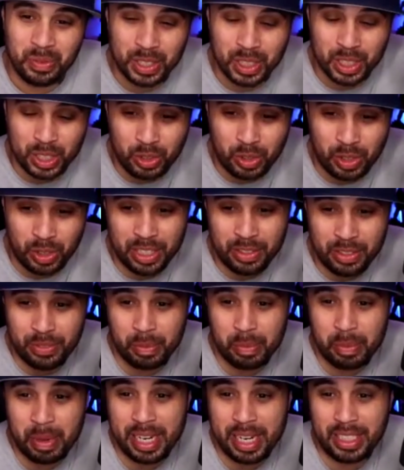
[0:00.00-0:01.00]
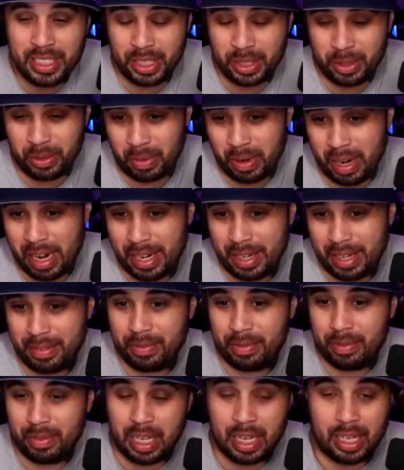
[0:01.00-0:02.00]
for the transformation, right?
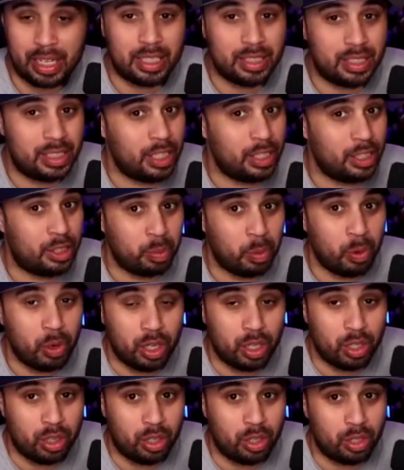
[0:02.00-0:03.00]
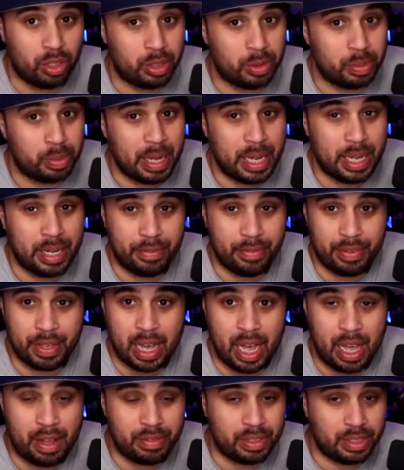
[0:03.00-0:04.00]
Like I said, spoiler alerts, man. If
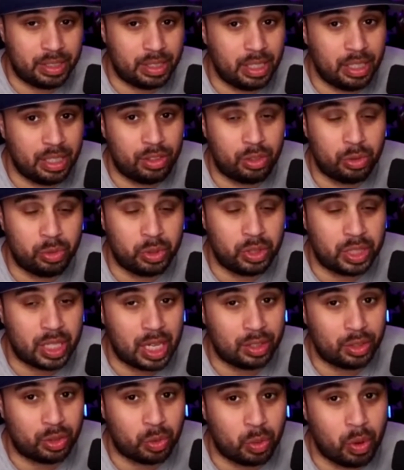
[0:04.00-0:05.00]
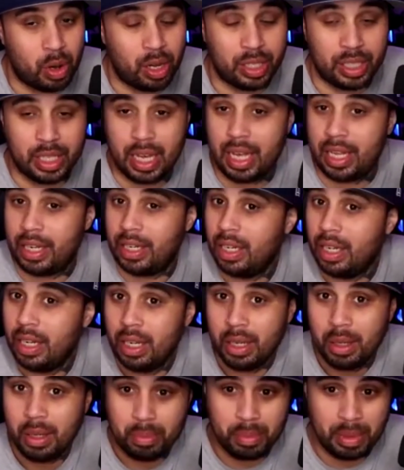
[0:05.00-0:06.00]
y'all haven't seen Suicide Squad yet,
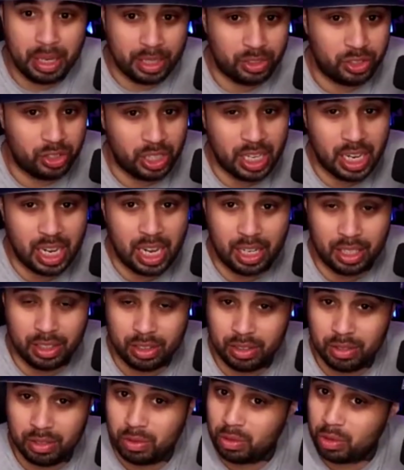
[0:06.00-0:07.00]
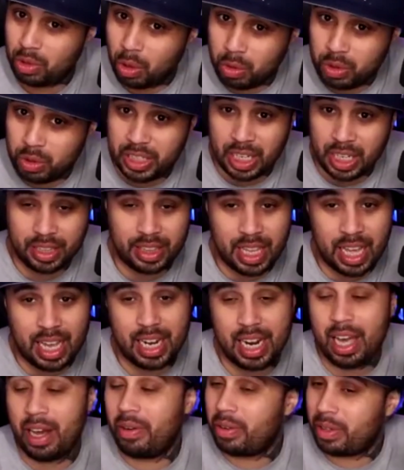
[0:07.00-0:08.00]
make sure y'all go check
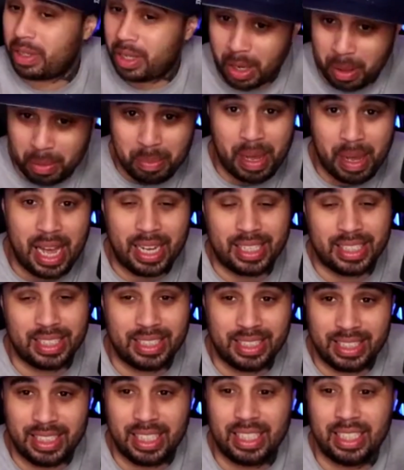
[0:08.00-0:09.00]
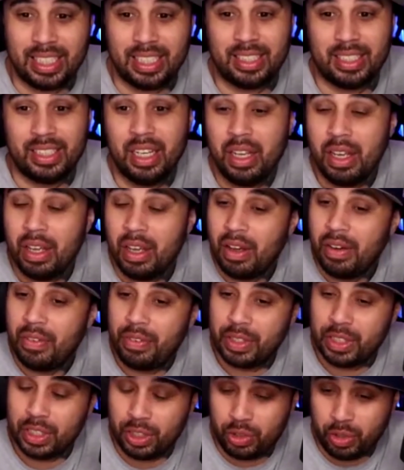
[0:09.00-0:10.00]
that out. Come back and see this.
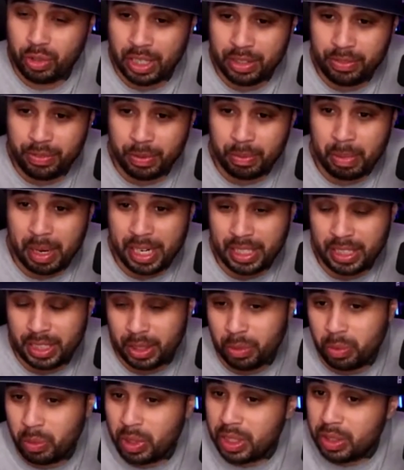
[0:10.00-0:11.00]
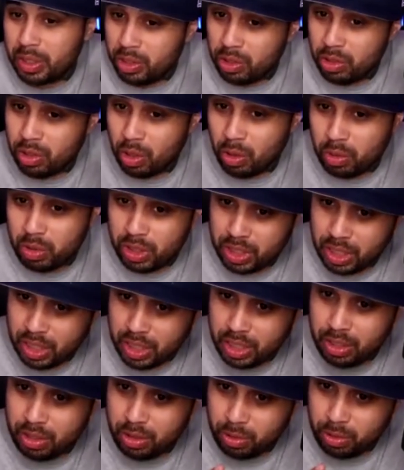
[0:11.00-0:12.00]
For the transformation, when
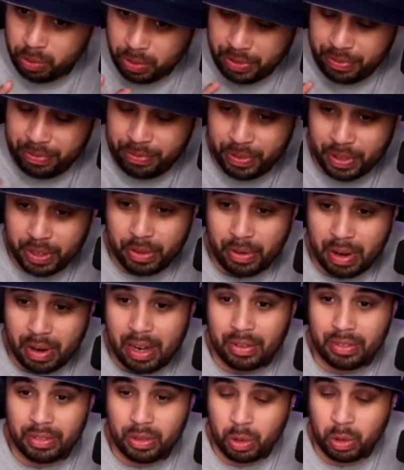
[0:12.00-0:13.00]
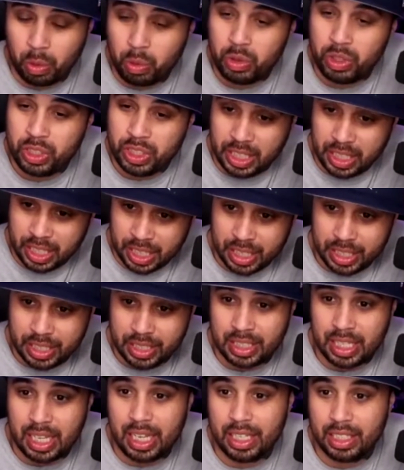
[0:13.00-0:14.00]
we figure out who she
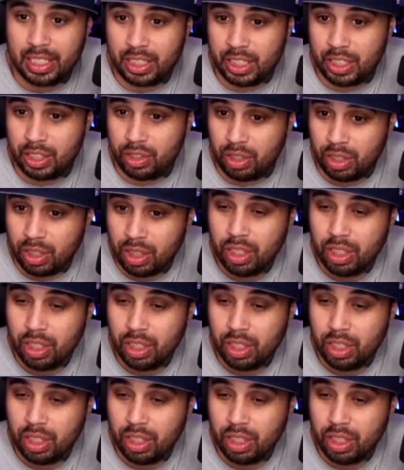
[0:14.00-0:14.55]
is and she's